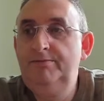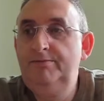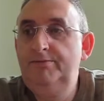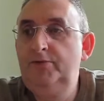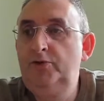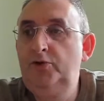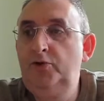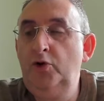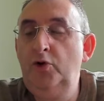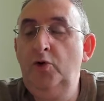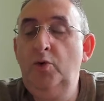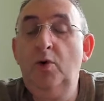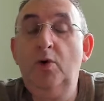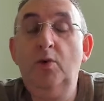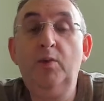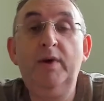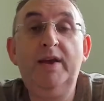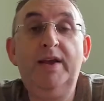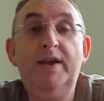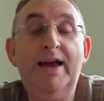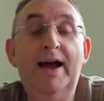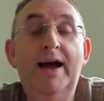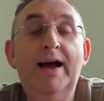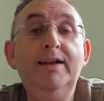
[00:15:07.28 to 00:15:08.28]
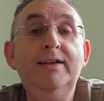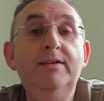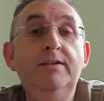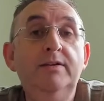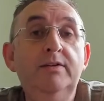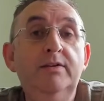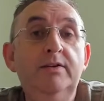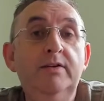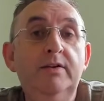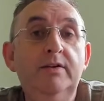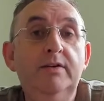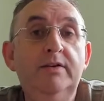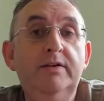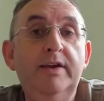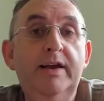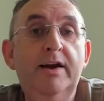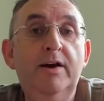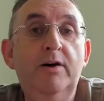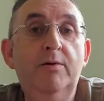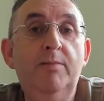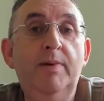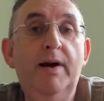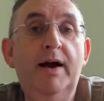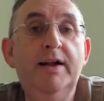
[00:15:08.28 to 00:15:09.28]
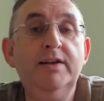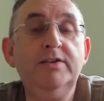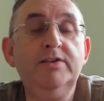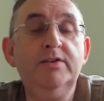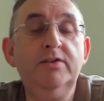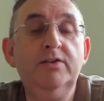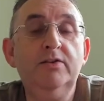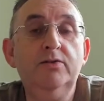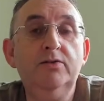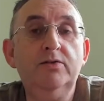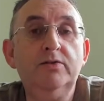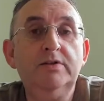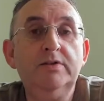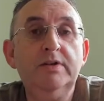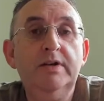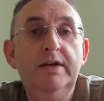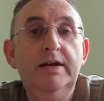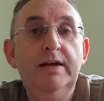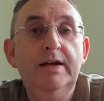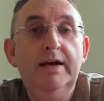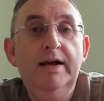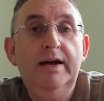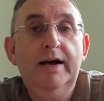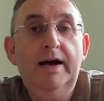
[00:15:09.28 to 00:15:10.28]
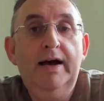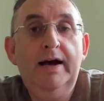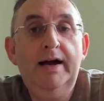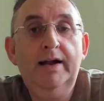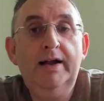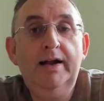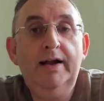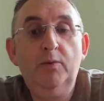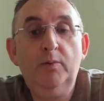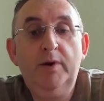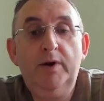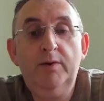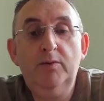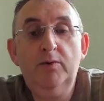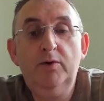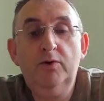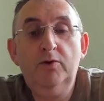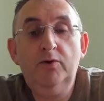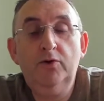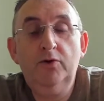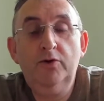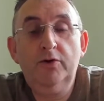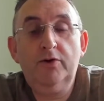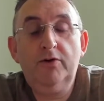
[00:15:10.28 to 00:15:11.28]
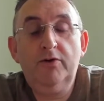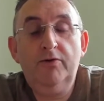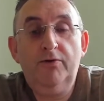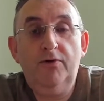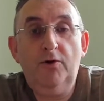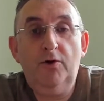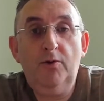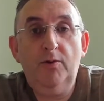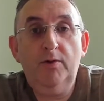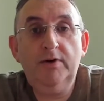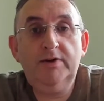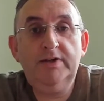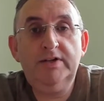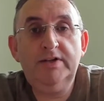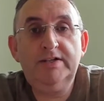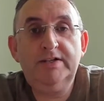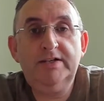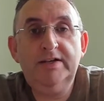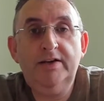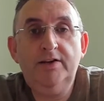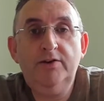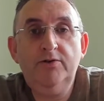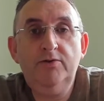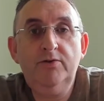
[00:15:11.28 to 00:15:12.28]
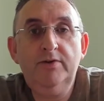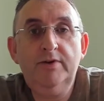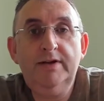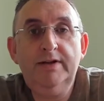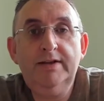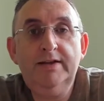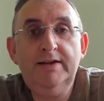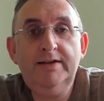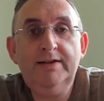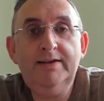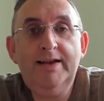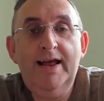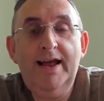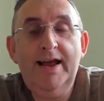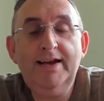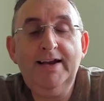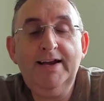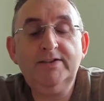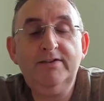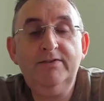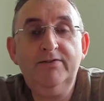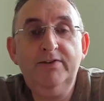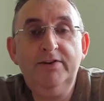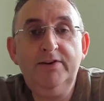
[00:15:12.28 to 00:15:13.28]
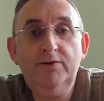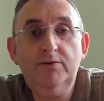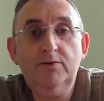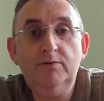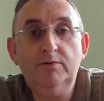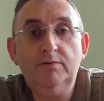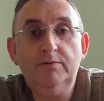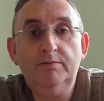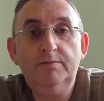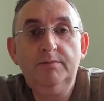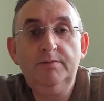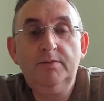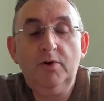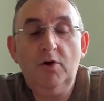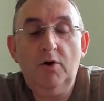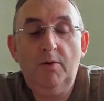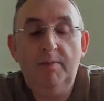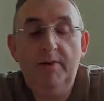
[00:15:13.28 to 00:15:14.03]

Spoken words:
do what we can to help answer those. And we will look forward to seeing you in the next video. God